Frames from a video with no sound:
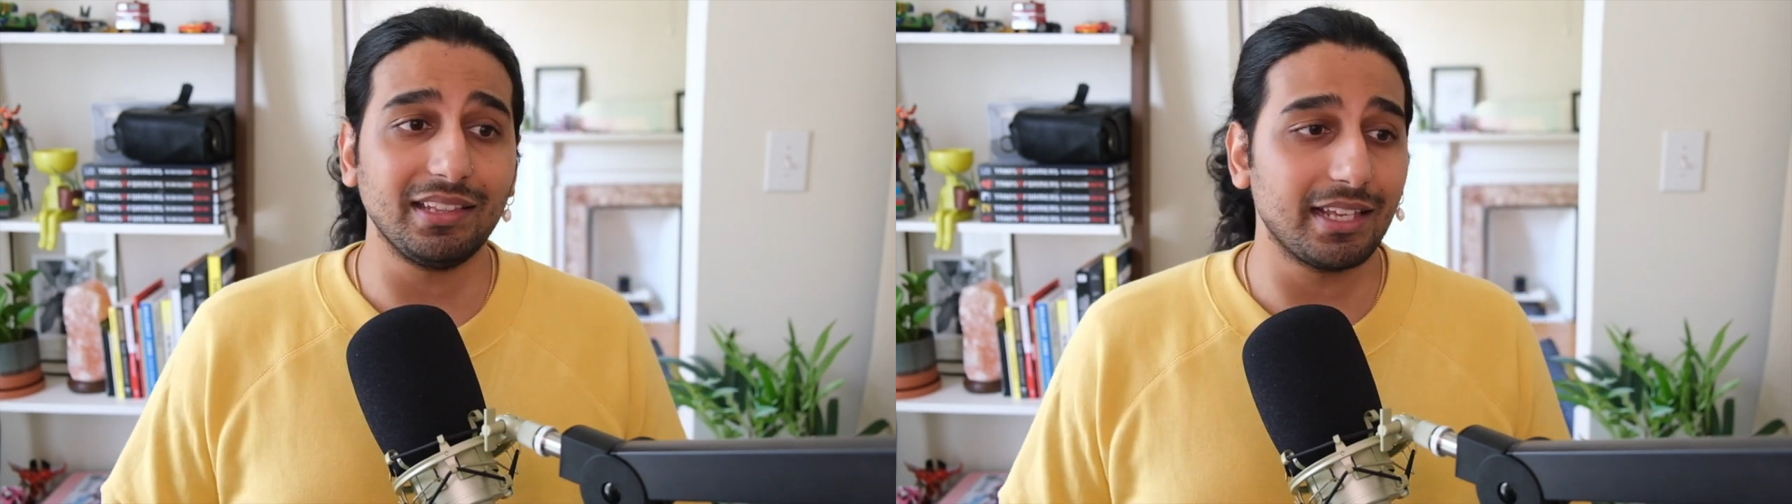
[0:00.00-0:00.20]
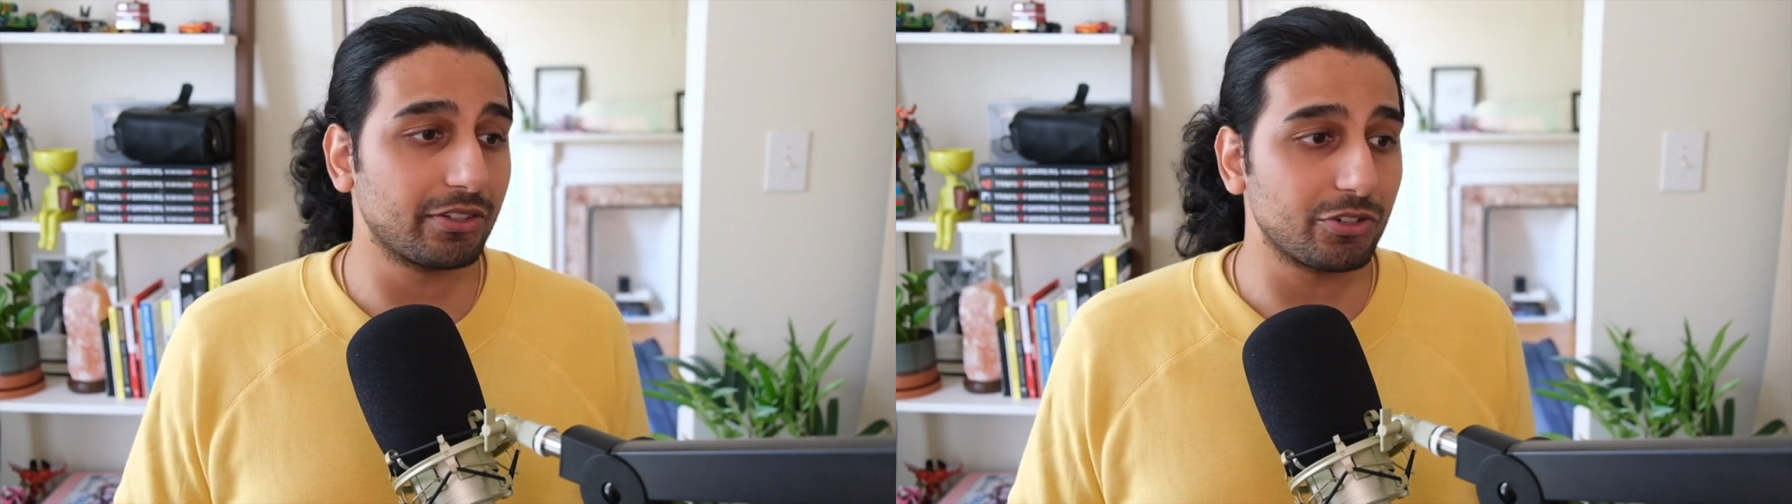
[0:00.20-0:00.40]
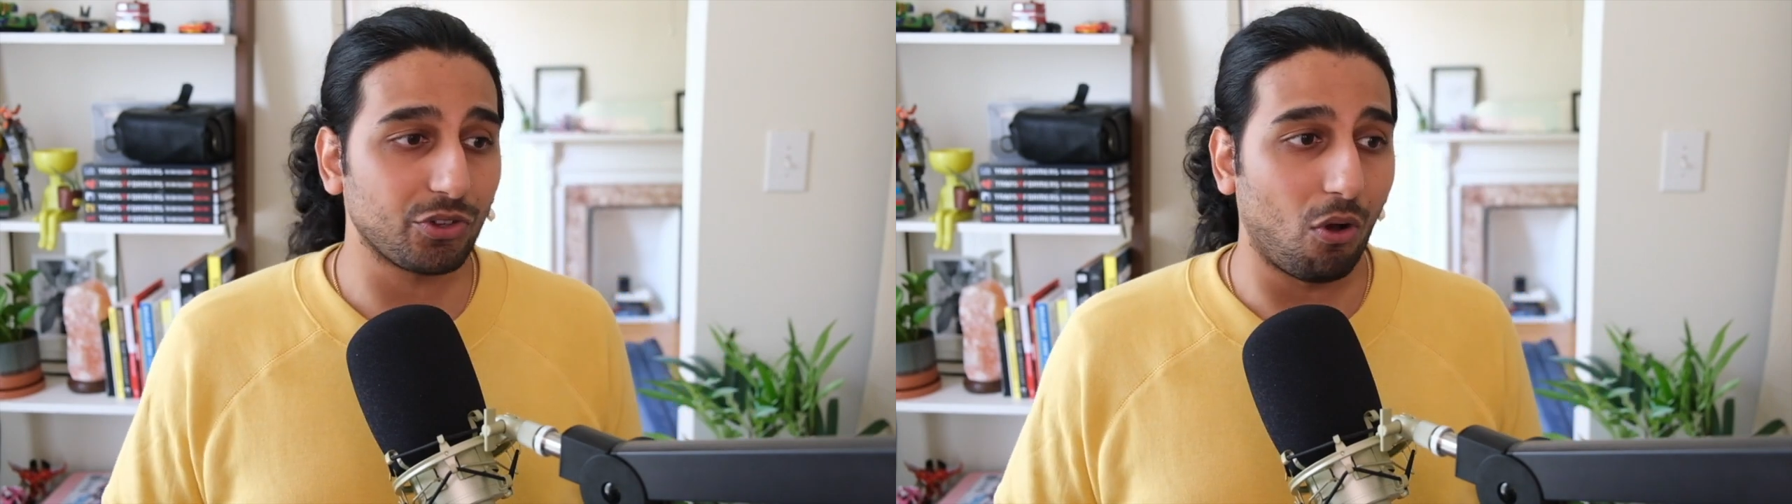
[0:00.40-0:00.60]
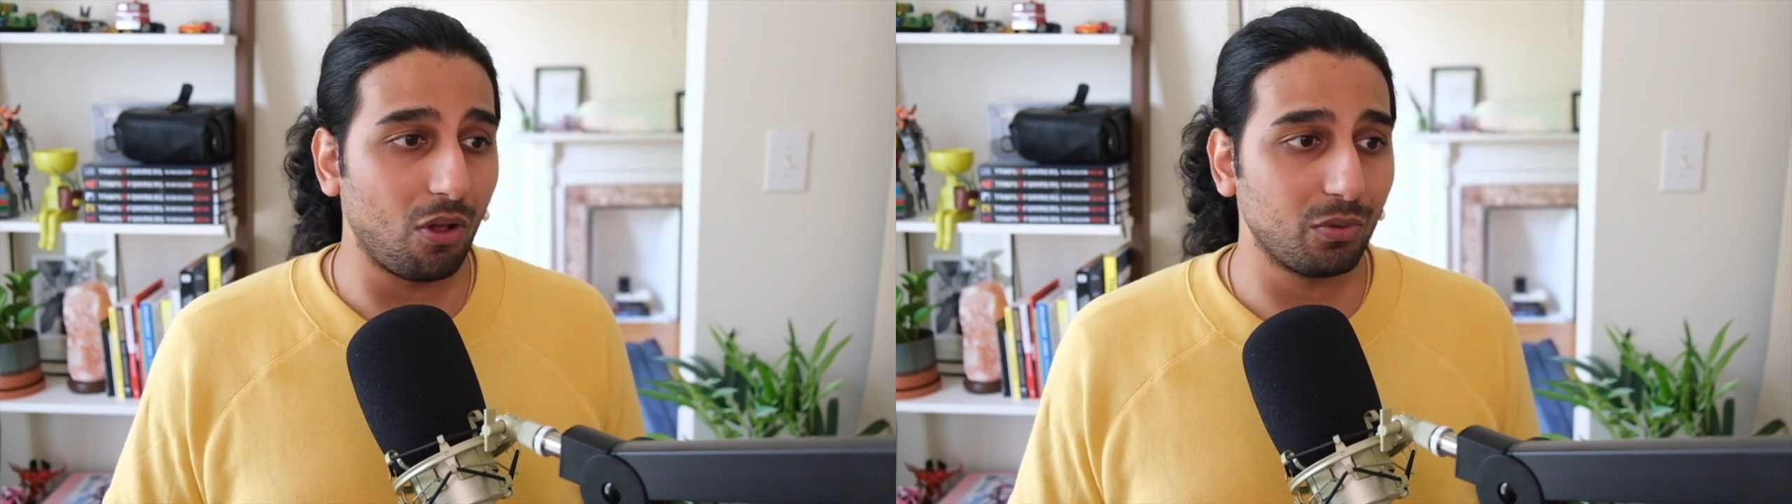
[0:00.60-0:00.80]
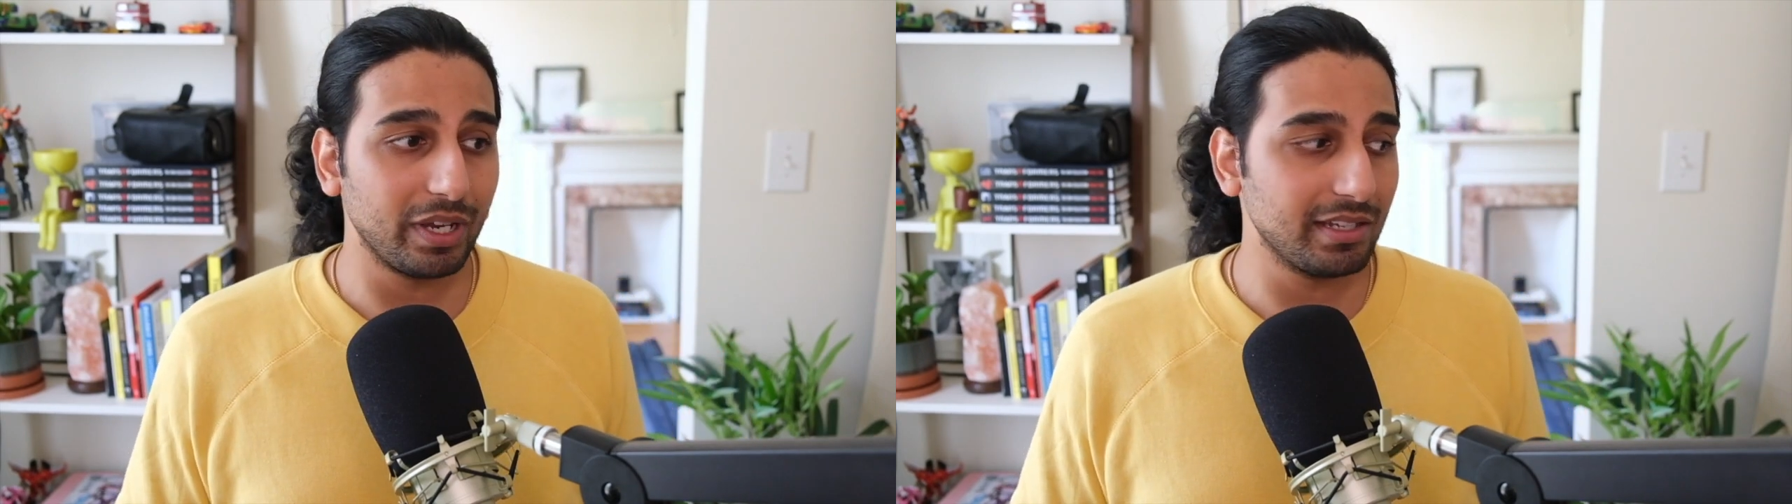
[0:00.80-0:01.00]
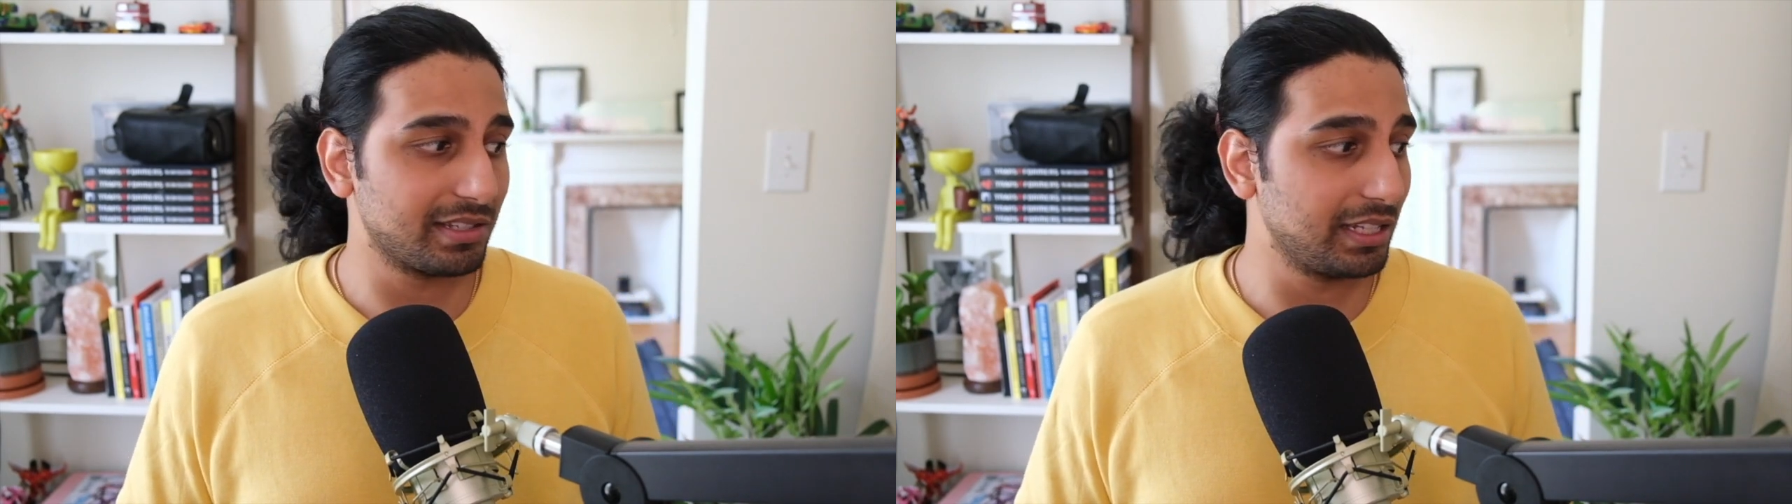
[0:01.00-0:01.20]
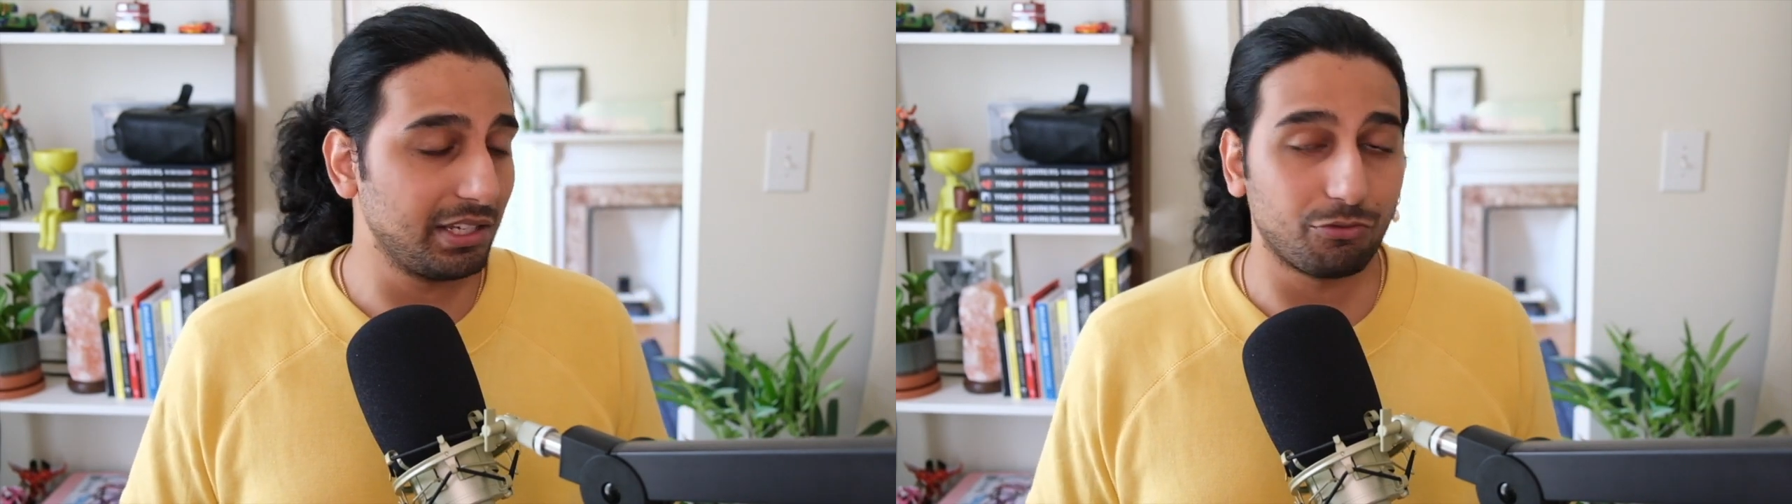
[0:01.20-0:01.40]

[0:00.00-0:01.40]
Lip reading: then there's always the